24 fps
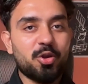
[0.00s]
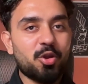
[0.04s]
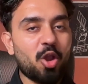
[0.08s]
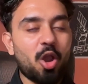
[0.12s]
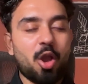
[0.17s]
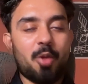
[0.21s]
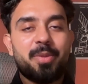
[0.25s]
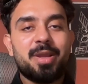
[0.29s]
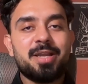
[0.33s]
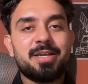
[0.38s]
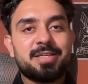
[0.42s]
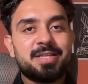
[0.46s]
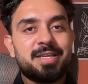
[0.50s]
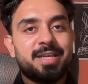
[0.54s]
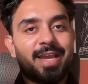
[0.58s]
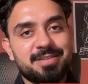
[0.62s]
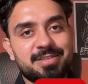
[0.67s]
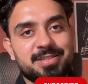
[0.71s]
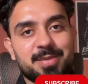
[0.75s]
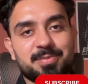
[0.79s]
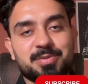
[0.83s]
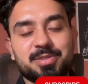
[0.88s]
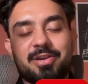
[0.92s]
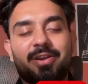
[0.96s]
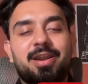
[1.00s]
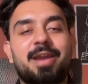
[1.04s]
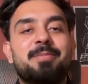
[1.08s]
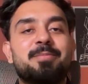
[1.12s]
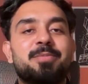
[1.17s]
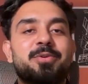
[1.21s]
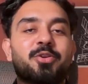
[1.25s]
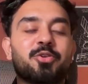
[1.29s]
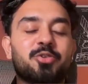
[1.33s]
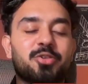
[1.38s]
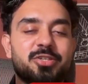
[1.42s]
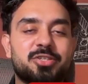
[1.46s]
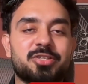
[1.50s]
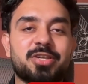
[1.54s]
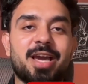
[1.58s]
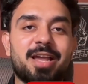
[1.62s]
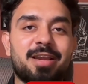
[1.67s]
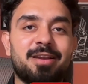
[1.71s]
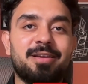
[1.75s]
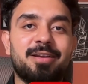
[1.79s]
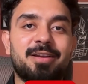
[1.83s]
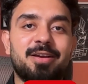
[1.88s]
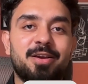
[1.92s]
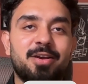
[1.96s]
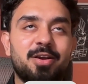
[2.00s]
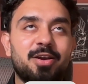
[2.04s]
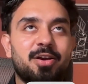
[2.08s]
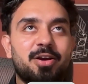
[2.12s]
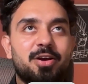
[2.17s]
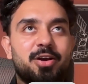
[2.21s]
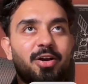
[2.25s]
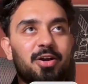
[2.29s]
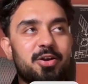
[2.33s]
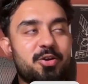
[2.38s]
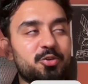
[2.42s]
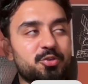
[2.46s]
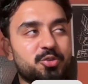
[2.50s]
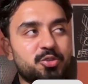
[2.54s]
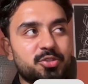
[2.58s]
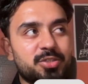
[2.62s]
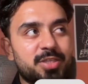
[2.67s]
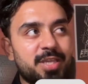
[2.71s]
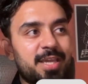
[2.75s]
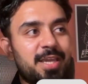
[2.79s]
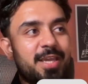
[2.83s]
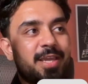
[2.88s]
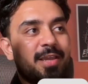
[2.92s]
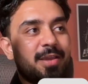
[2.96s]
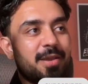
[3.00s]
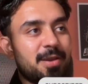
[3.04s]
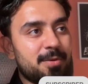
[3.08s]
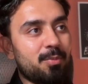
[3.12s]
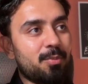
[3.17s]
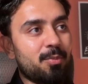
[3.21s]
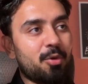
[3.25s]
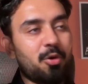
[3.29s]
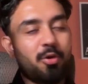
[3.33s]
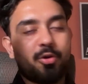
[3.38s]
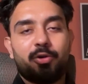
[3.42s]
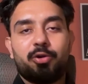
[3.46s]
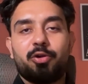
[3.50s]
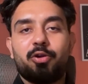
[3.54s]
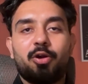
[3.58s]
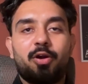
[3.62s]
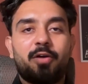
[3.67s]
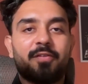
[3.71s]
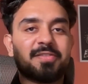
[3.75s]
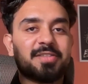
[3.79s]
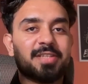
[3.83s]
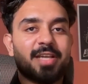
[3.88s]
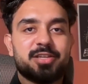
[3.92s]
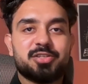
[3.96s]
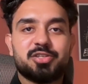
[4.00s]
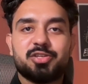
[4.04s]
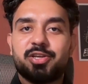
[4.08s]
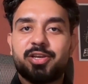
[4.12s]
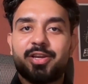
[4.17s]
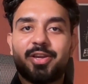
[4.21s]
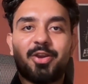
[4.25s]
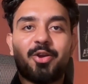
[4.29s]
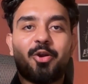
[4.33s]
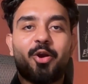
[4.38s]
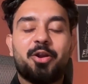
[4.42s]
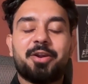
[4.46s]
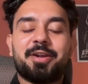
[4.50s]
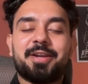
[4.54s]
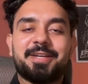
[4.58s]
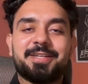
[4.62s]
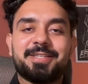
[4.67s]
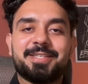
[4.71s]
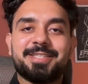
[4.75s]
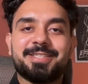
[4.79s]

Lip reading: comment, subscribe to the channel to see more of such content.